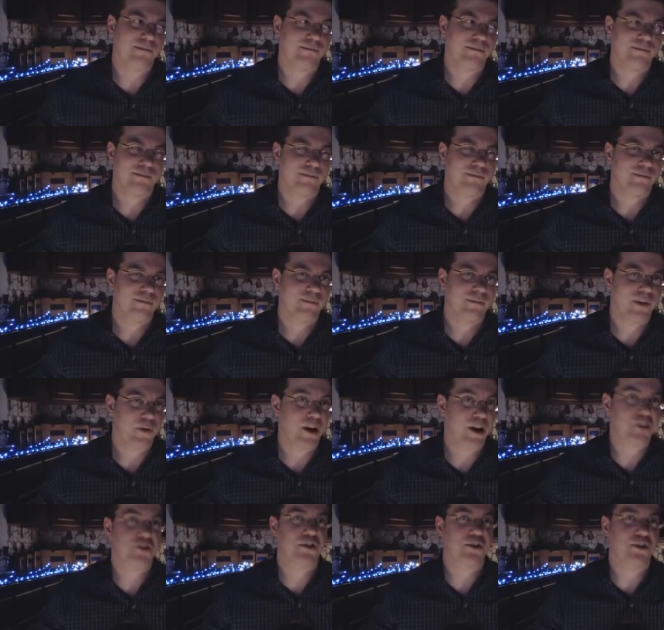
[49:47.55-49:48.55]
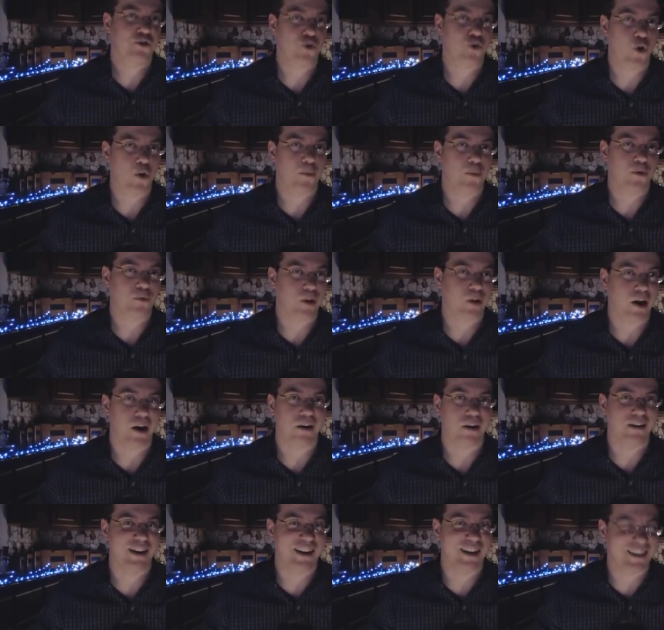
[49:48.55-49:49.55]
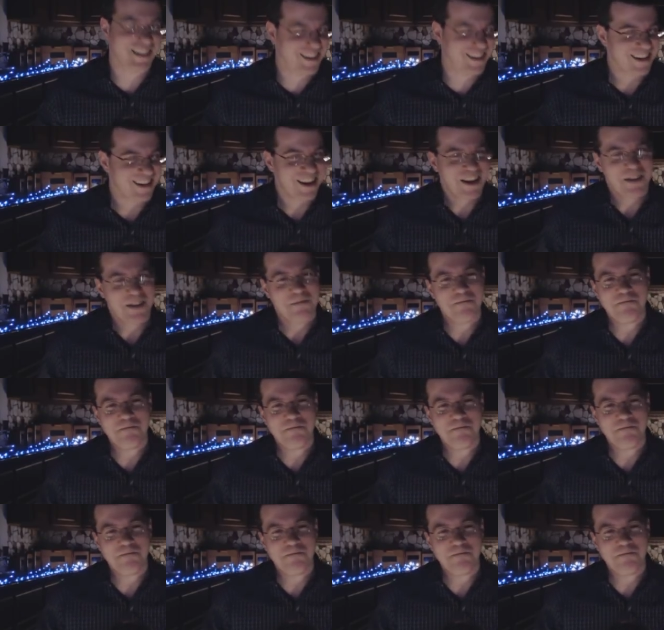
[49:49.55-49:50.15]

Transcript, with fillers: but They were actually enjoyable regardless.